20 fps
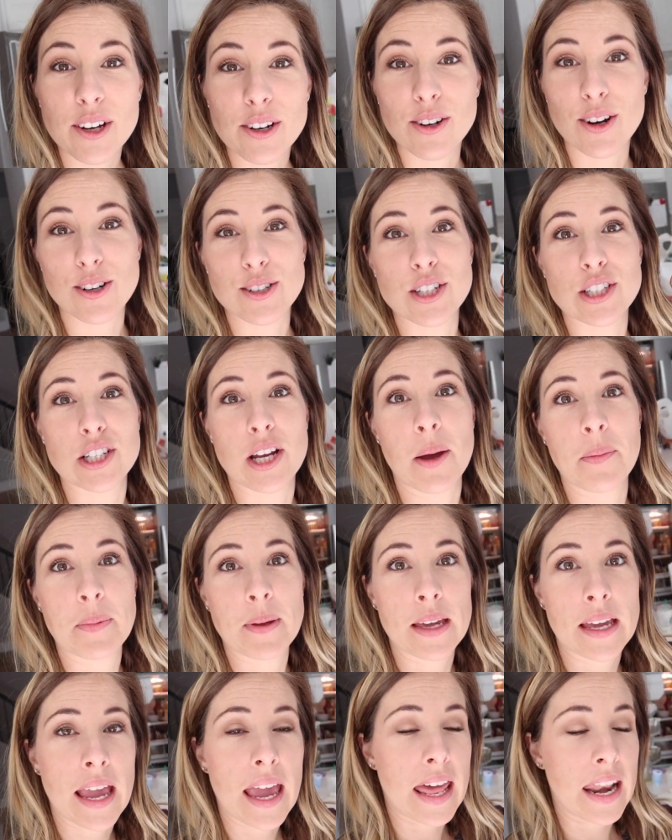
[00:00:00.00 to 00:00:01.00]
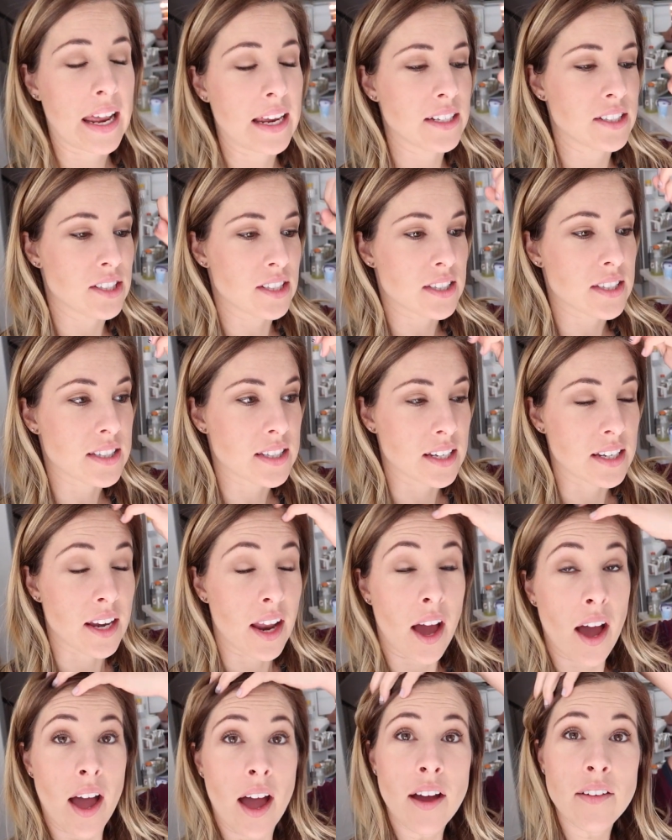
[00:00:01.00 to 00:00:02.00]
go grocery shopping and I just did
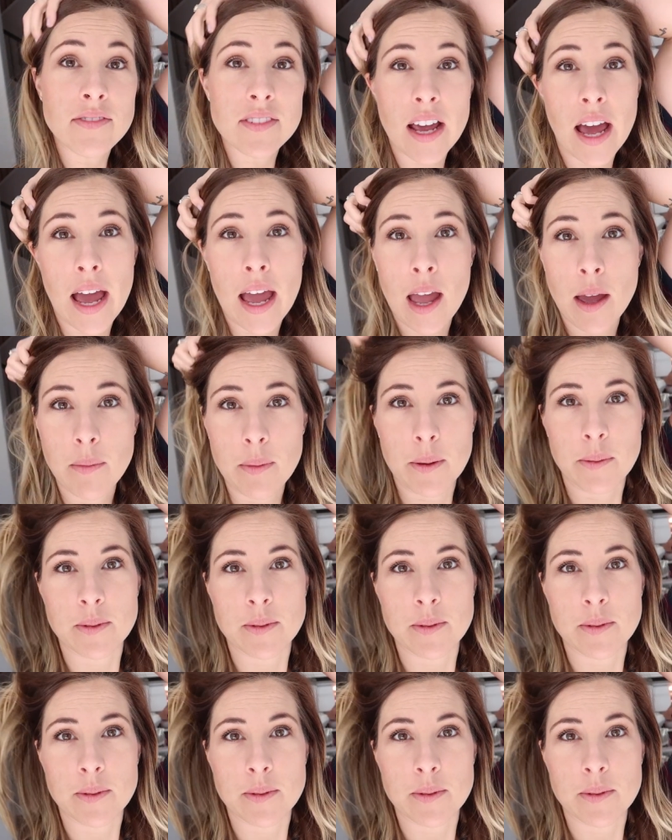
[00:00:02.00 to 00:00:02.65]
not have time.